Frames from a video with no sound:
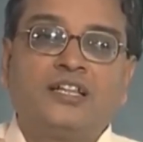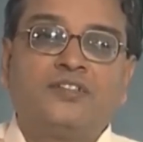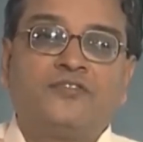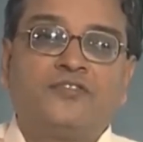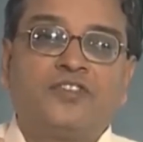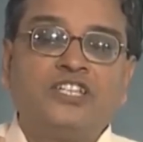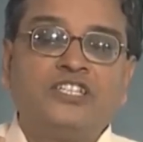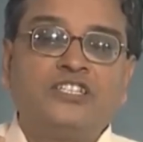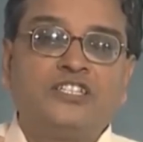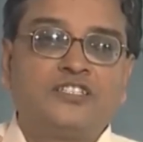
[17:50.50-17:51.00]

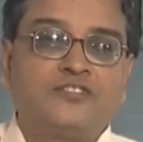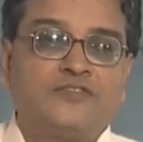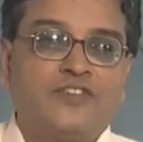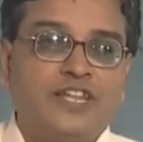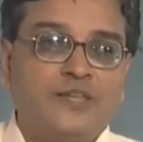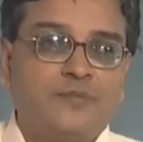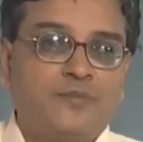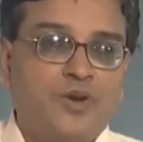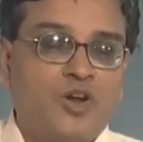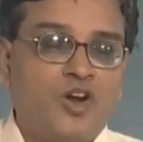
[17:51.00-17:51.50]
fringe is
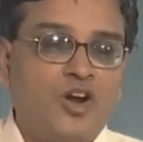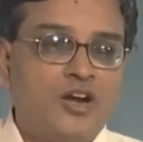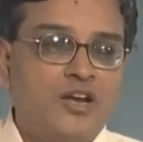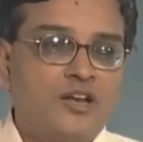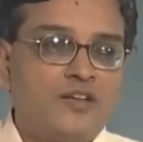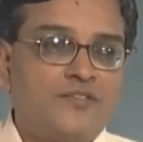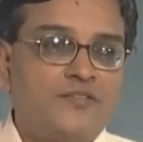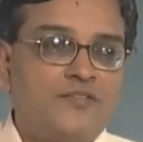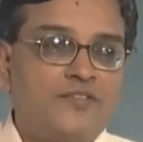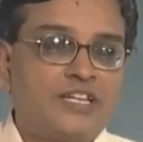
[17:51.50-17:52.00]
very broad.
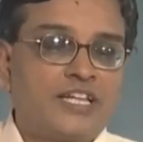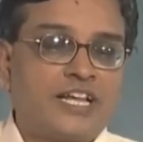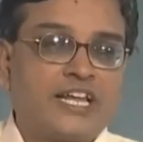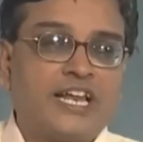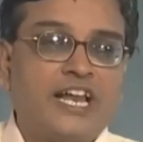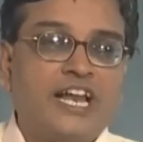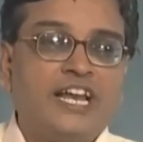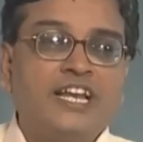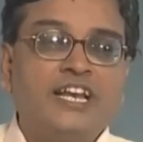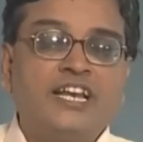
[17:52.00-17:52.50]
When the
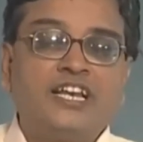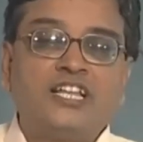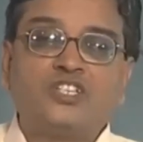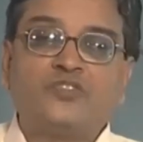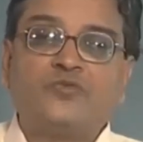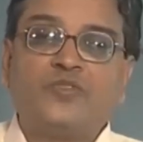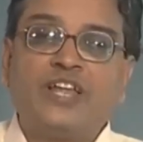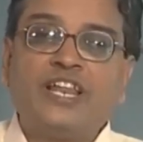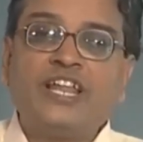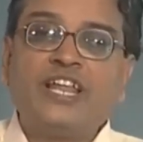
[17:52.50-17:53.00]
gradient is
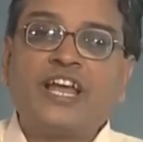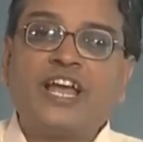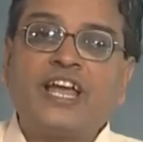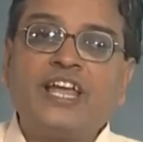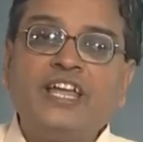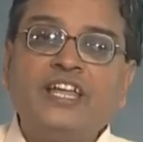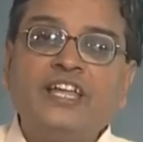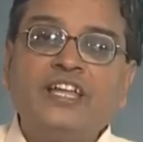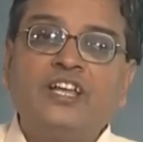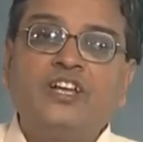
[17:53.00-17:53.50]
very
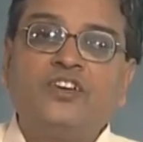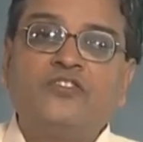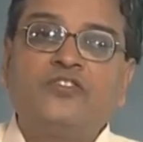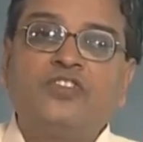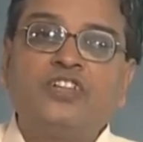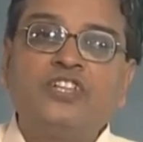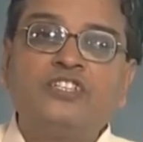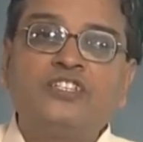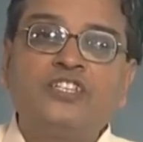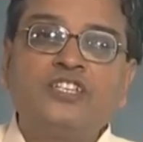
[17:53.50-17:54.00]
high,
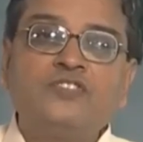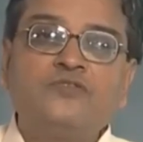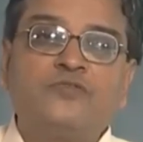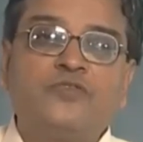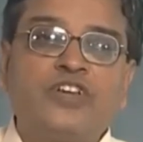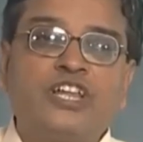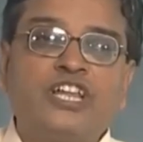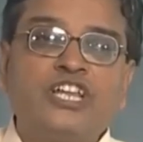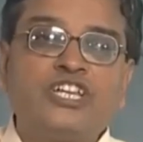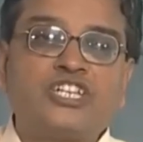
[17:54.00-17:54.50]
fringe is
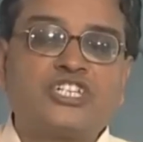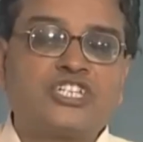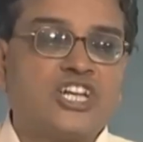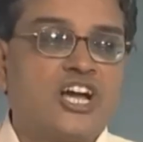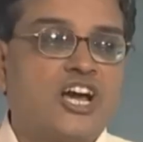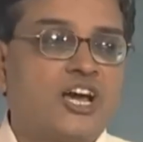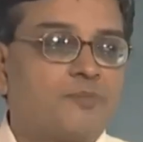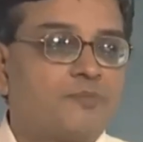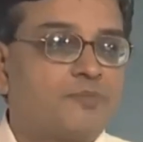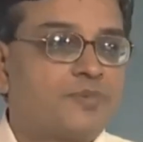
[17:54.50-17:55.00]
very
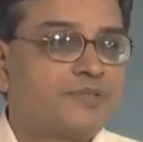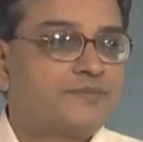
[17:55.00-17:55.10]
sharp.